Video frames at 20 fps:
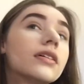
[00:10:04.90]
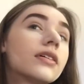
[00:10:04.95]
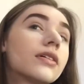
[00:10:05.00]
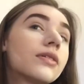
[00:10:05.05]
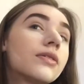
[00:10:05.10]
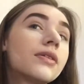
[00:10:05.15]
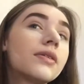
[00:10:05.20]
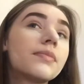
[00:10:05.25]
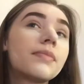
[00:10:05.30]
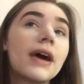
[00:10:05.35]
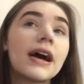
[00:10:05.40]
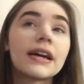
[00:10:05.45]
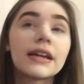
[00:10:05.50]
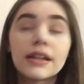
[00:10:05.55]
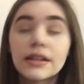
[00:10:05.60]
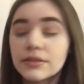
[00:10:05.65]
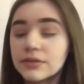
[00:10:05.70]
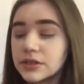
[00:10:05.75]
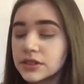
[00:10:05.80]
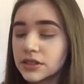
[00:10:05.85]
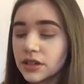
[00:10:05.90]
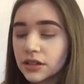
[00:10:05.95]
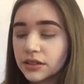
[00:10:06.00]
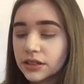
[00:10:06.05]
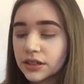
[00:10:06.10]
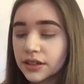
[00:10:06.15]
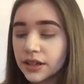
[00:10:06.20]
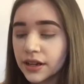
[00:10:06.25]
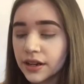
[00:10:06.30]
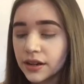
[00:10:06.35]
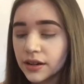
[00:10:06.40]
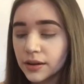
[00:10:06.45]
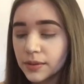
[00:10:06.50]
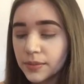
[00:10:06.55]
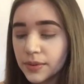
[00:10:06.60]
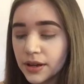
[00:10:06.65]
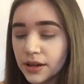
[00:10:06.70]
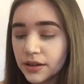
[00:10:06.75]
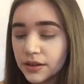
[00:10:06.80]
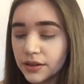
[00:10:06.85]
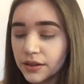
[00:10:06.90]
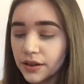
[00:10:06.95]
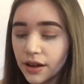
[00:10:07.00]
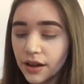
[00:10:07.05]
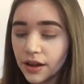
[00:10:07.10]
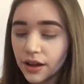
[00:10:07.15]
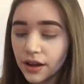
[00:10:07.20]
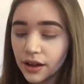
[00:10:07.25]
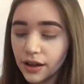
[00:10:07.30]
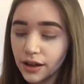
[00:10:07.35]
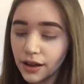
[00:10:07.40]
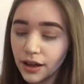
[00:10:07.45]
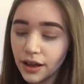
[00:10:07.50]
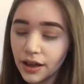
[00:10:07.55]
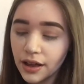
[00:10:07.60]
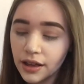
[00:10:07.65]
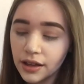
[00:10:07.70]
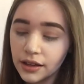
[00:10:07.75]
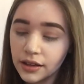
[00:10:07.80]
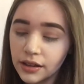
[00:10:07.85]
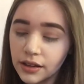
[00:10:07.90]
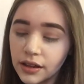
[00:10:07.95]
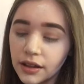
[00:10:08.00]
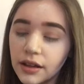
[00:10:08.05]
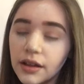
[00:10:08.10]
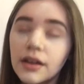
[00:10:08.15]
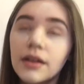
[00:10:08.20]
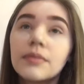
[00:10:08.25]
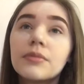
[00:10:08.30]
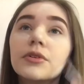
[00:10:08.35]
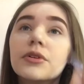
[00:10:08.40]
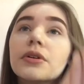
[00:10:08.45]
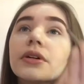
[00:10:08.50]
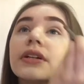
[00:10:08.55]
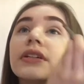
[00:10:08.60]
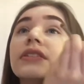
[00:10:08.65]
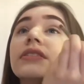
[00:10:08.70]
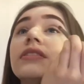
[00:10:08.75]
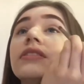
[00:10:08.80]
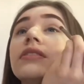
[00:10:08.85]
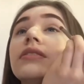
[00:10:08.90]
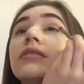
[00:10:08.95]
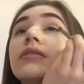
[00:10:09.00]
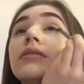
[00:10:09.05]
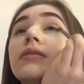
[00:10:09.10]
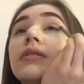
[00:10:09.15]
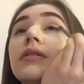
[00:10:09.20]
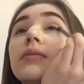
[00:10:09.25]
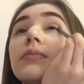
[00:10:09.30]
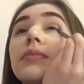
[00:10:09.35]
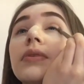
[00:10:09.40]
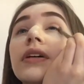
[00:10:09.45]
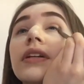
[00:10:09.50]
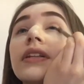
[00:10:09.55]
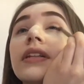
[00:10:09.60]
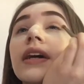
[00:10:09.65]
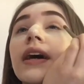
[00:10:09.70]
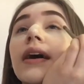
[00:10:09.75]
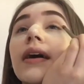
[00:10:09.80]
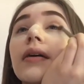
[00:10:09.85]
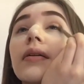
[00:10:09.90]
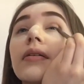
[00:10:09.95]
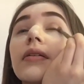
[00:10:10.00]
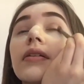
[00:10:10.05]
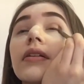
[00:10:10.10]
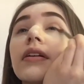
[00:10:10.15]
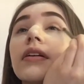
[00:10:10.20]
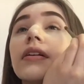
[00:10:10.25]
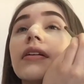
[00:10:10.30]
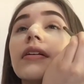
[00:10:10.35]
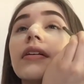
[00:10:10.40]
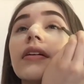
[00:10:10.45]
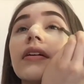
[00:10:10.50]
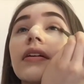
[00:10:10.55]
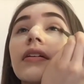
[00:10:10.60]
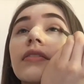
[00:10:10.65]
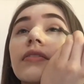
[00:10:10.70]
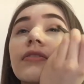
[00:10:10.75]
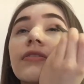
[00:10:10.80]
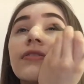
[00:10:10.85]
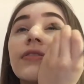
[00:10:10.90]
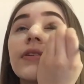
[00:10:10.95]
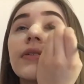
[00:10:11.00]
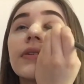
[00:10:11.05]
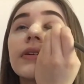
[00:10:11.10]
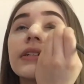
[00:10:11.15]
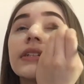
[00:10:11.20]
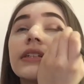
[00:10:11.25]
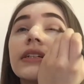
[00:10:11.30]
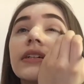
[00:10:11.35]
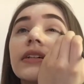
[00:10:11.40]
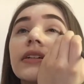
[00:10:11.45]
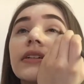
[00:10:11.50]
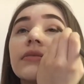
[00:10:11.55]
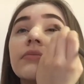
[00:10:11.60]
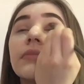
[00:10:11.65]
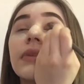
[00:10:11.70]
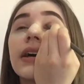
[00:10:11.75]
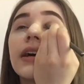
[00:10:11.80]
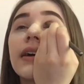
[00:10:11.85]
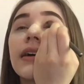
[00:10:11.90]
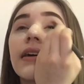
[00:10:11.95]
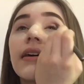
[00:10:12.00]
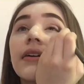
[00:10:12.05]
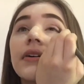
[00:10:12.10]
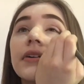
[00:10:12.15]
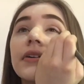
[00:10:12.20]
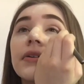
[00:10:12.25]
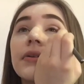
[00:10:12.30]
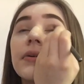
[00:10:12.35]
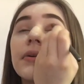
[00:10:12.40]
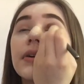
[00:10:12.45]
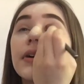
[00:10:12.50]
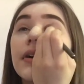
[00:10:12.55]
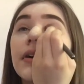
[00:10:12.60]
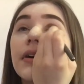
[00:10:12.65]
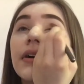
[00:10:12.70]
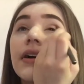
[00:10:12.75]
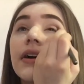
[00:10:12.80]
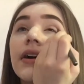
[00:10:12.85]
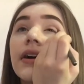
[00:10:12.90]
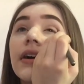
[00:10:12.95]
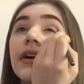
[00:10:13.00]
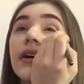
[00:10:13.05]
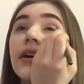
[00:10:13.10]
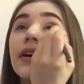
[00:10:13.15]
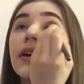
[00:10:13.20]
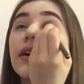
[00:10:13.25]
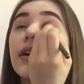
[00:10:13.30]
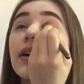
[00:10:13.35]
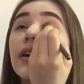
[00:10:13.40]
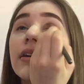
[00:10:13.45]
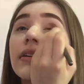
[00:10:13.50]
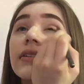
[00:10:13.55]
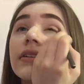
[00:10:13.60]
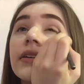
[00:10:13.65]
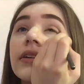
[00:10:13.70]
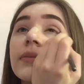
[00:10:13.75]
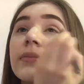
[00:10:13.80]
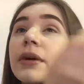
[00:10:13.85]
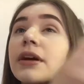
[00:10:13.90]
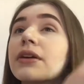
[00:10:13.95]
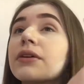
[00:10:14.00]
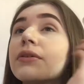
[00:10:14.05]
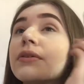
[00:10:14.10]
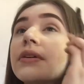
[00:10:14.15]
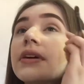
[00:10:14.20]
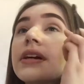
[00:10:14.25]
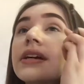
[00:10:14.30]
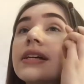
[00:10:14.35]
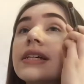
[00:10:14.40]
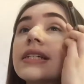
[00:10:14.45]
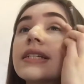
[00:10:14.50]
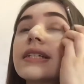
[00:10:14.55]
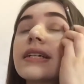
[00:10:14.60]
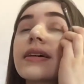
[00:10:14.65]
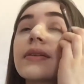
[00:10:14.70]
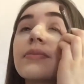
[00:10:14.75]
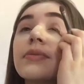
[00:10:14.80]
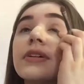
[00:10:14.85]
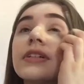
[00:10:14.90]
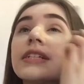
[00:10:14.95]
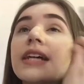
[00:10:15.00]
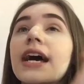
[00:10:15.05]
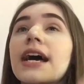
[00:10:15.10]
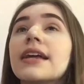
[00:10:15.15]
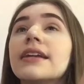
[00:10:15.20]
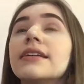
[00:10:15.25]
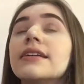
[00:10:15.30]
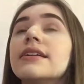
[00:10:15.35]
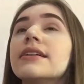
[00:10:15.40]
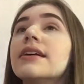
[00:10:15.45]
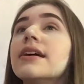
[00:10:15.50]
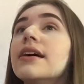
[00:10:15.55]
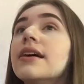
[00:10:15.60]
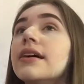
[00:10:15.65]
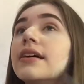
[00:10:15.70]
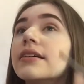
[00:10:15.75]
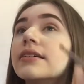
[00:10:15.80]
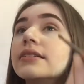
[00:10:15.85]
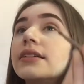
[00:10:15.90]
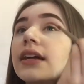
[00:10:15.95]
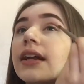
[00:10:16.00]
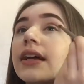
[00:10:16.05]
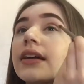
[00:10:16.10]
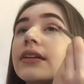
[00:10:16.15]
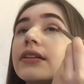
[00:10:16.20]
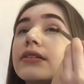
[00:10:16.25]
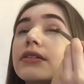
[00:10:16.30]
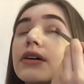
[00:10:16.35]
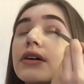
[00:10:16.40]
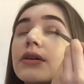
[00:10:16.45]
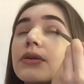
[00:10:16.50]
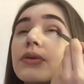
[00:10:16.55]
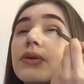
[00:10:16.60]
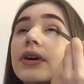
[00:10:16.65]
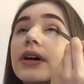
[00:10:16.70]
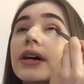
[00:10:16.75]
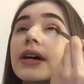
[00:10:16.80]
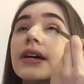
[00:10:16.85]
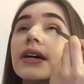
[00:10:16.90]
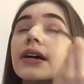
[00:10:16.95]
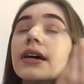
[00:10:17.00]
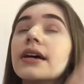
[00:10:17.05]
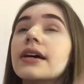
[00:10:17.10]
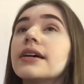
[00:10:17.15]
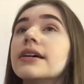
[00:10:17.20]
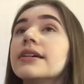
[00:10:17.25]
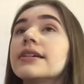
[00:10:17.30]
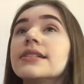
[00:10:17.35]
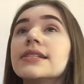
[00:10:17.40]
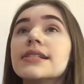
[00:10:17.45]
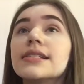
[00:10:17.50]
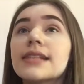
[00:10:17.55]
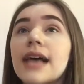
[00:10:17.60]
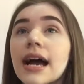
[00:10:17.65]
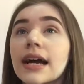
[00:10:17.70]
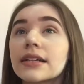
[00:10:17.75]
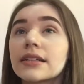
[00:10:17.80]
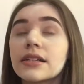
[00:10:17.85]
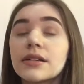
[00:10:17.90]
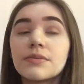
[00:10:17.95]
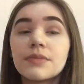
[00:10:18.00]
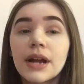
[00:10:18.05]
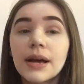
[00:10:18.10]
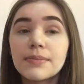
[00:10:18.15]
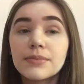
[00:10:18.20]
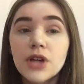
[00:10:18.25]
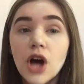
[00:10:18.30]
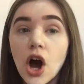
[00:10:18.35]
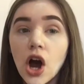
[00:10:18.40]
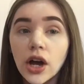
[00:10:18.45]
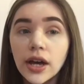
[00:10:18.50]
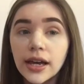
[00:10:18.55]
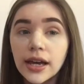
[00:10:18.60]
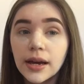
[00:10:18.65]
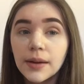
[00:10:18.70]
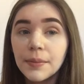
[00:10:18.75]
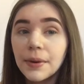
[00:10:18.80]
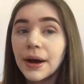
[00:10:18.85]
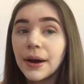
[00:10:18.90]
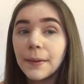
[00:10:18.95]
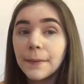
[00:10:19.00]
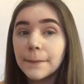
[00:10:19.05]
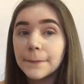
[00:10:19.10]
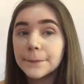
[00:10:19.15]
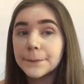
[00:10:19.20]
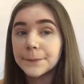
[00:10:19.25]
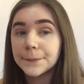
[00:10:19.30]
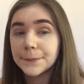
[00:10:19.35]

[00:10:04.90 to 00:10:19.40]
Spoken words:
Going back in with salted caramel, I am going to put that and focus it in my outer corner and in my crease and pretend that I know exactly what I'm talking about.